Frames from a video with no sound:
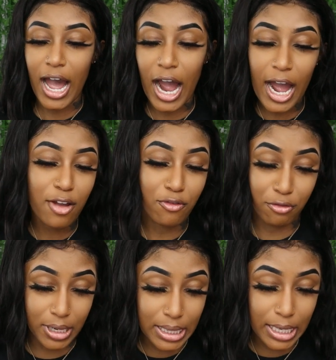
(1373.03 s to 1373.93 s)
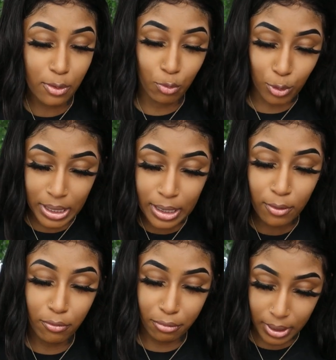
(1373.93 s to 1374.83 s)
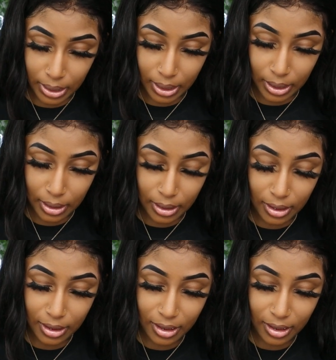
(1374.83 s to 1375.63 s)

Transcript: I really,